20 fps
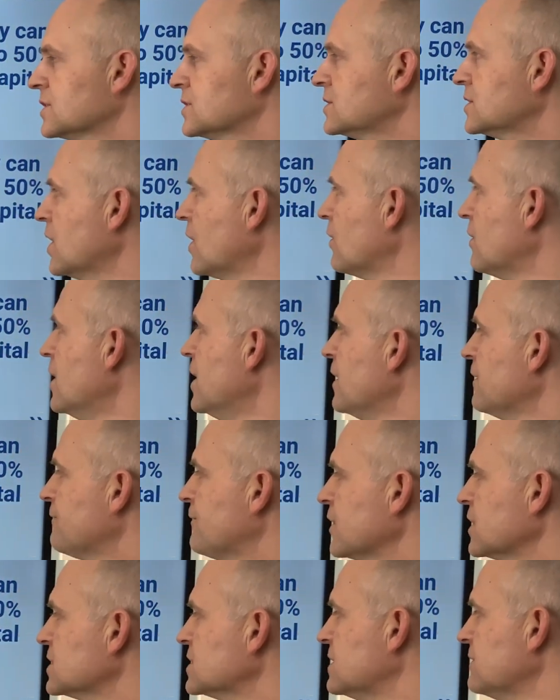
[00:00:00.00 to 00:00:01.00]
So
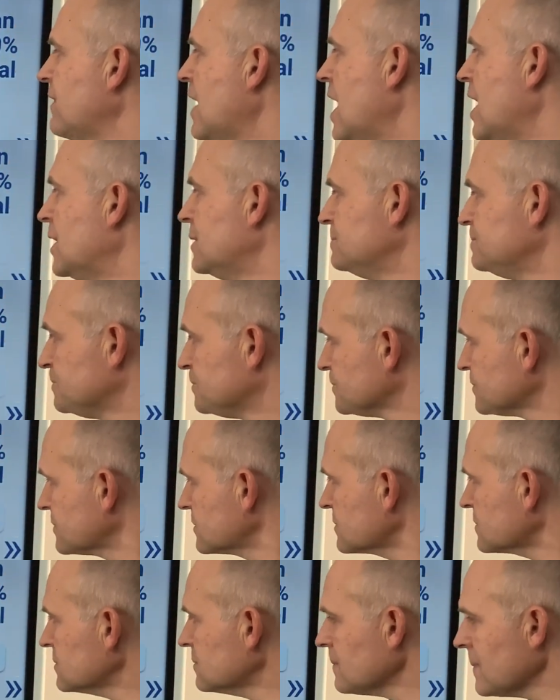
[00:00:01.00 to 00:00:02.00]
first of all,